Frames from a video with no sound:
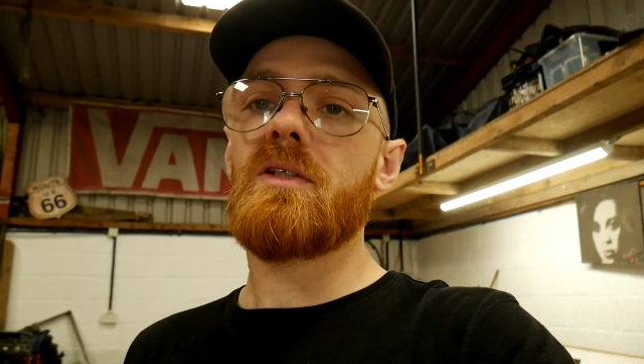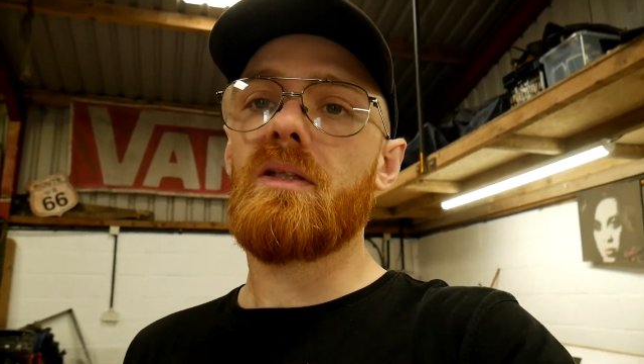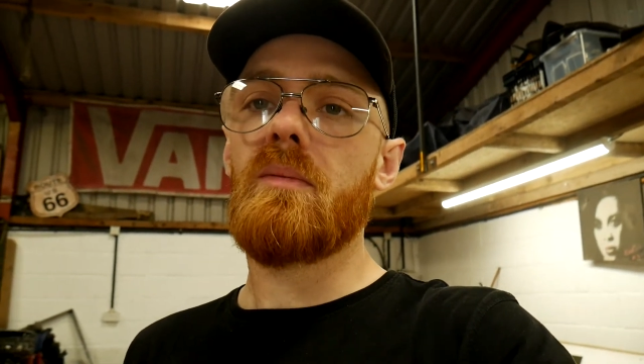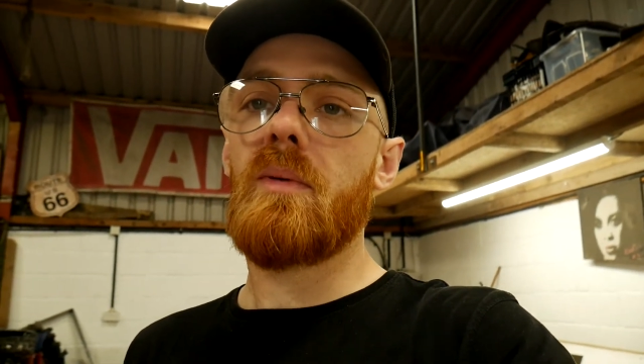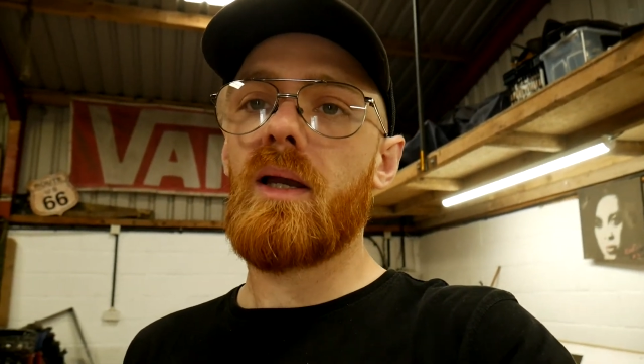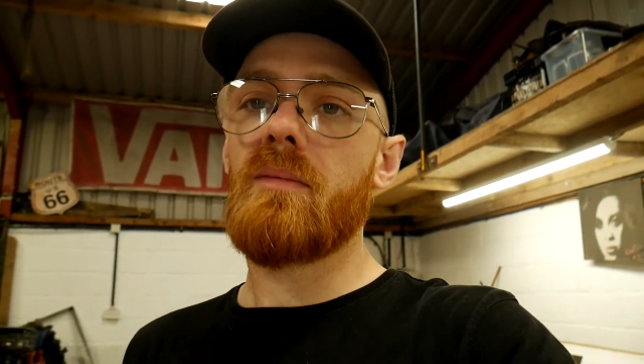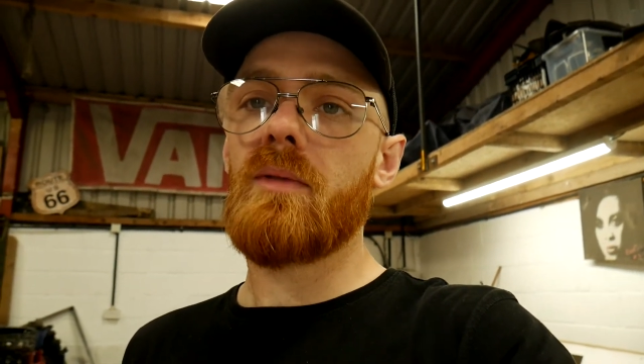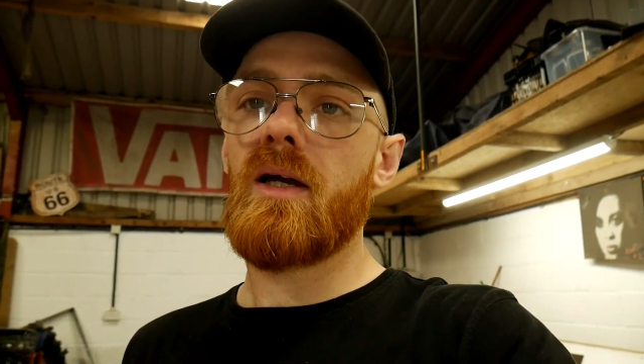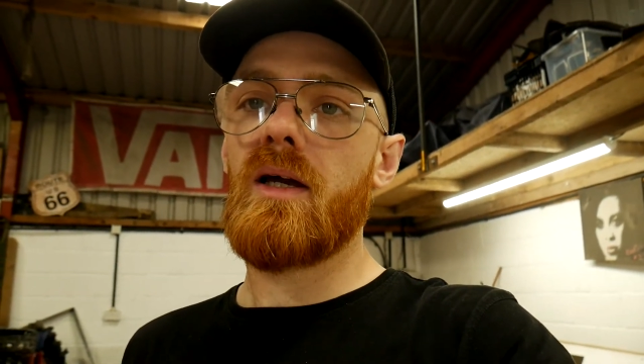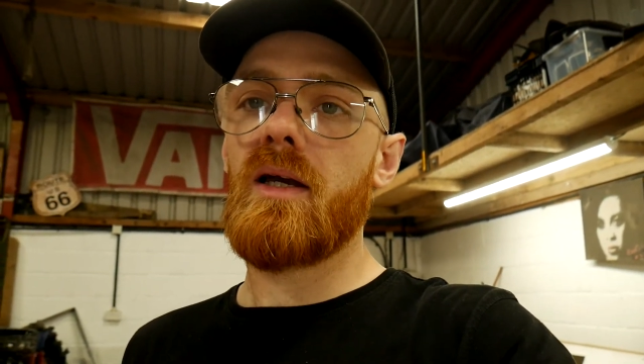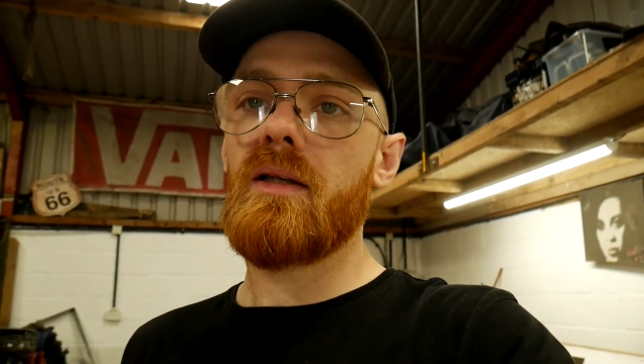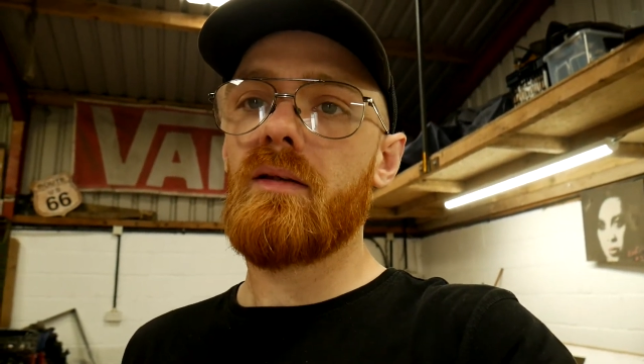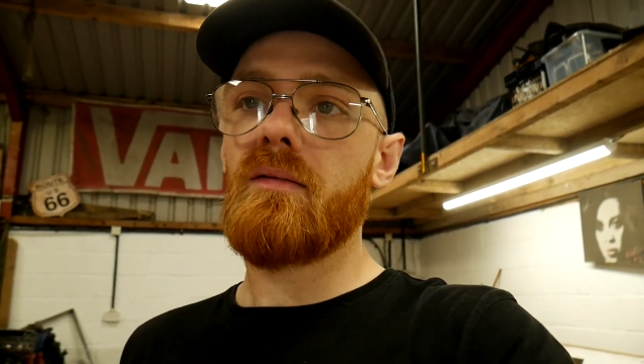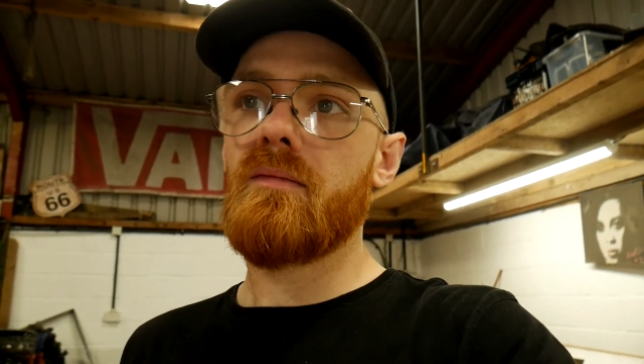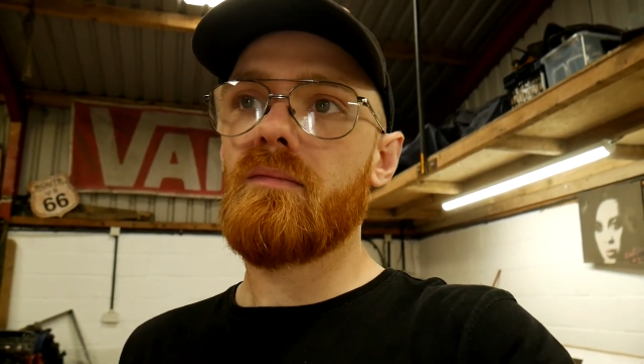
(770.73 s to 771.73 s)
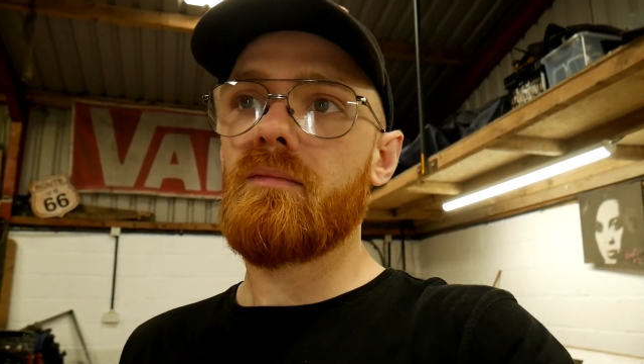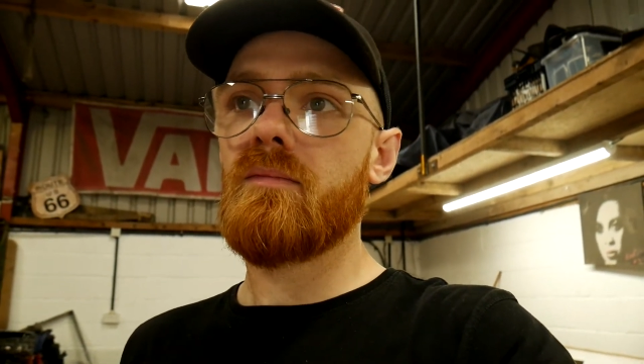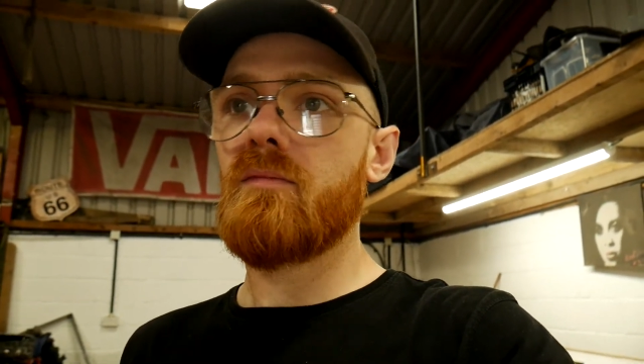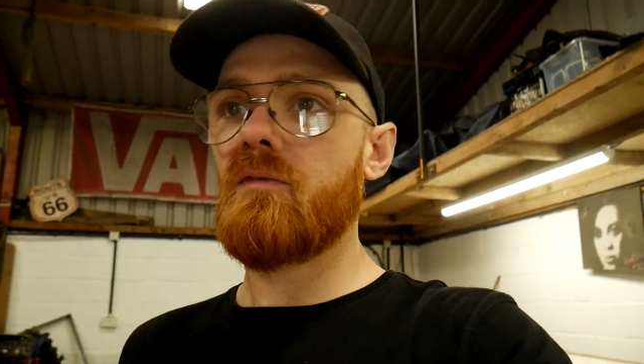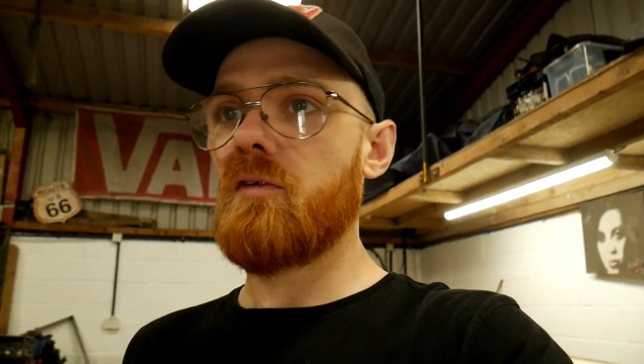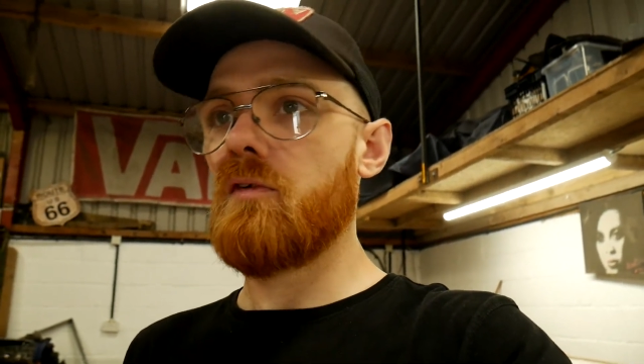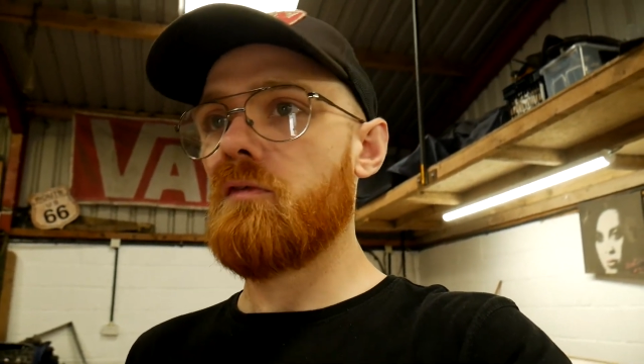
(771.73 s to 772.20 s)
in the pipeline
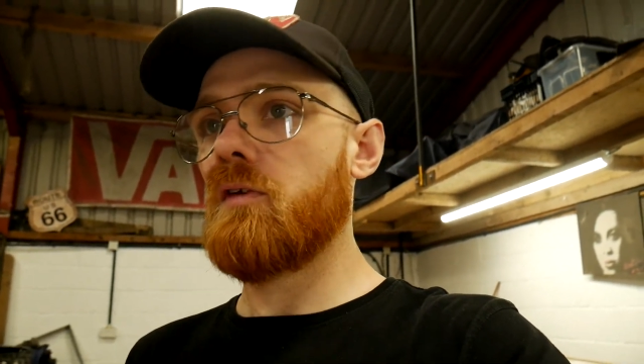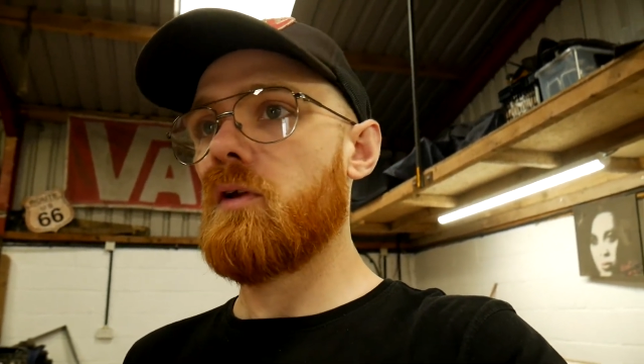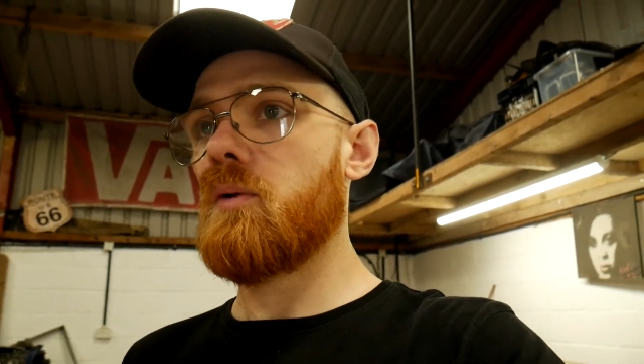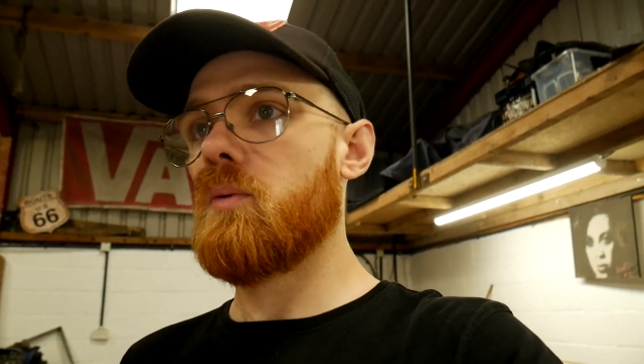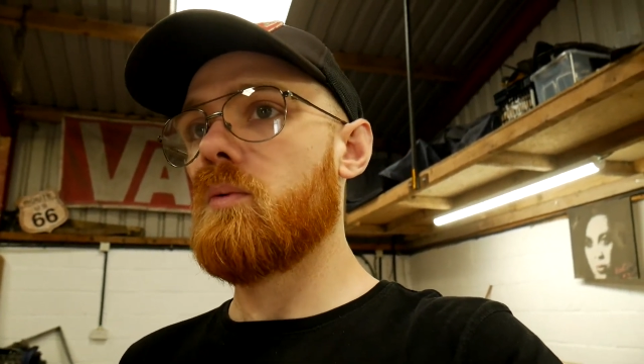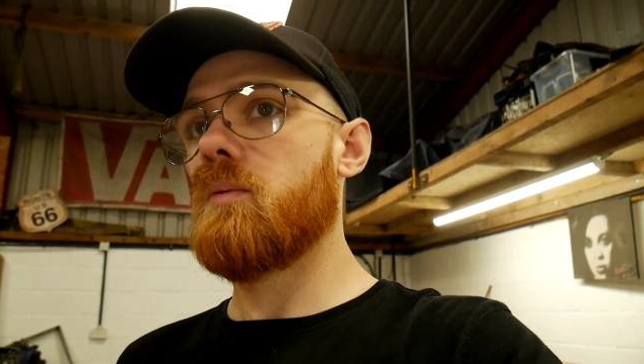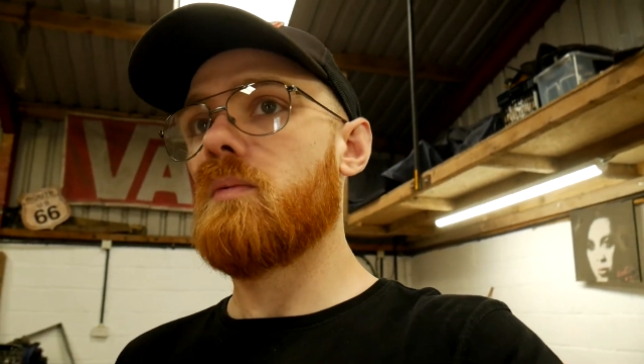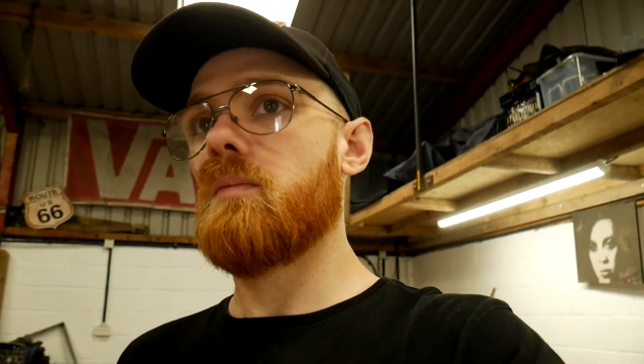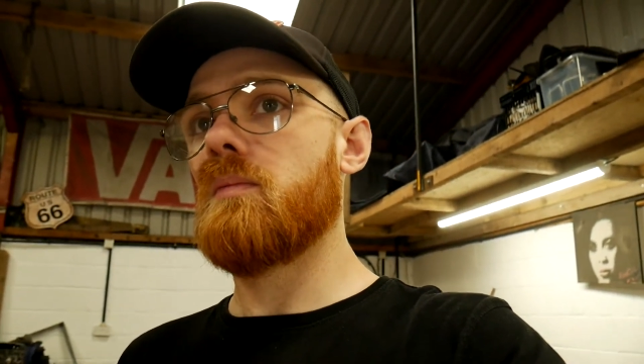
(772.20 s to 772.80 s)
for a few.